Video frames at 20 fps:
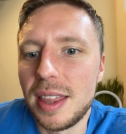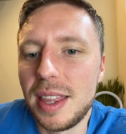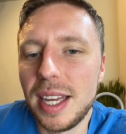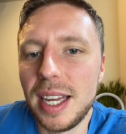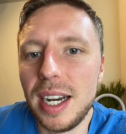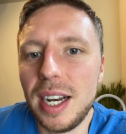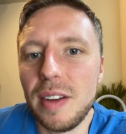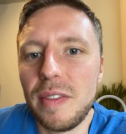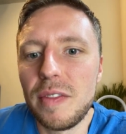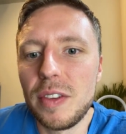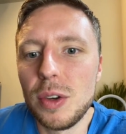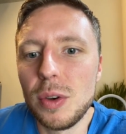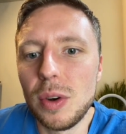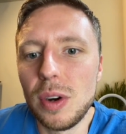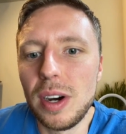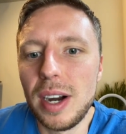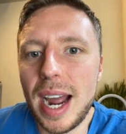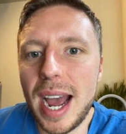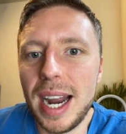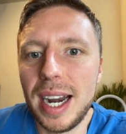than if
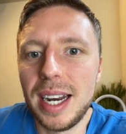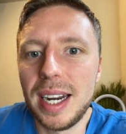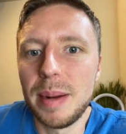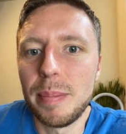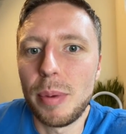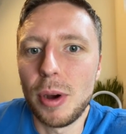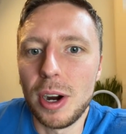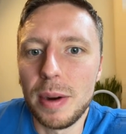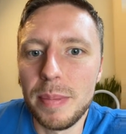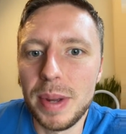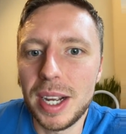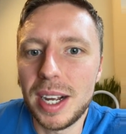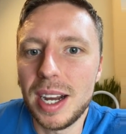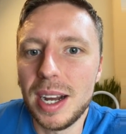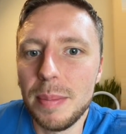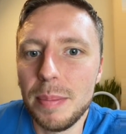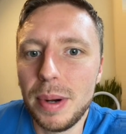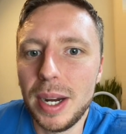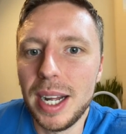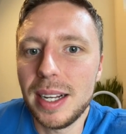you're at an apartment
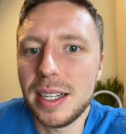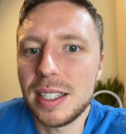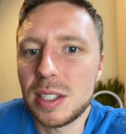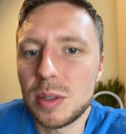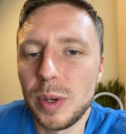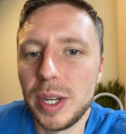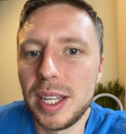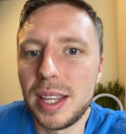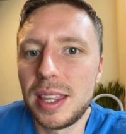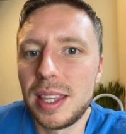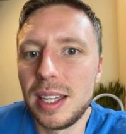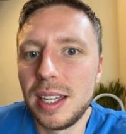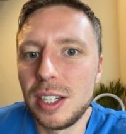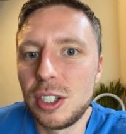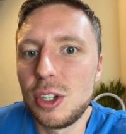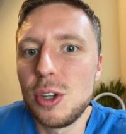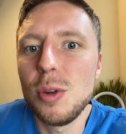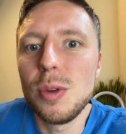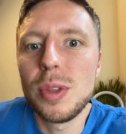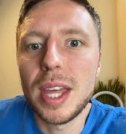complex with
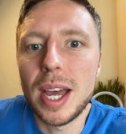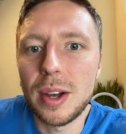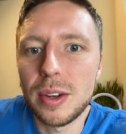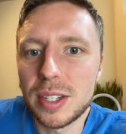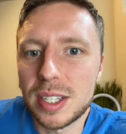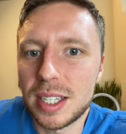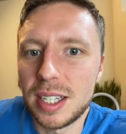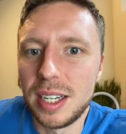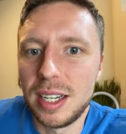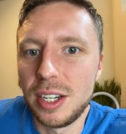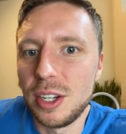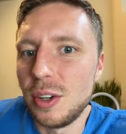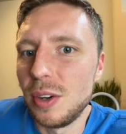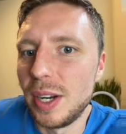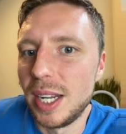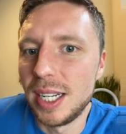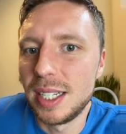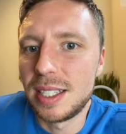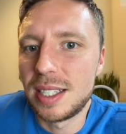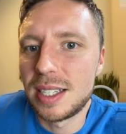2,000
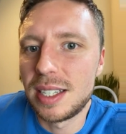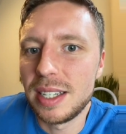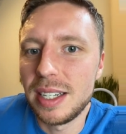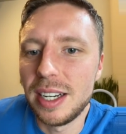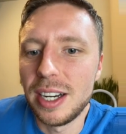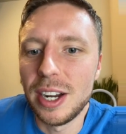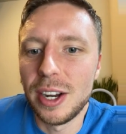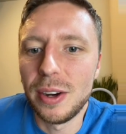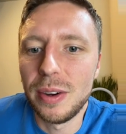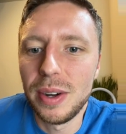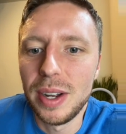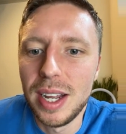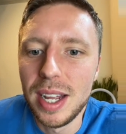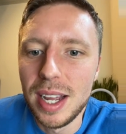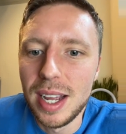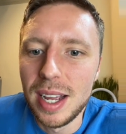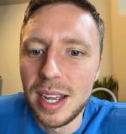units, you know,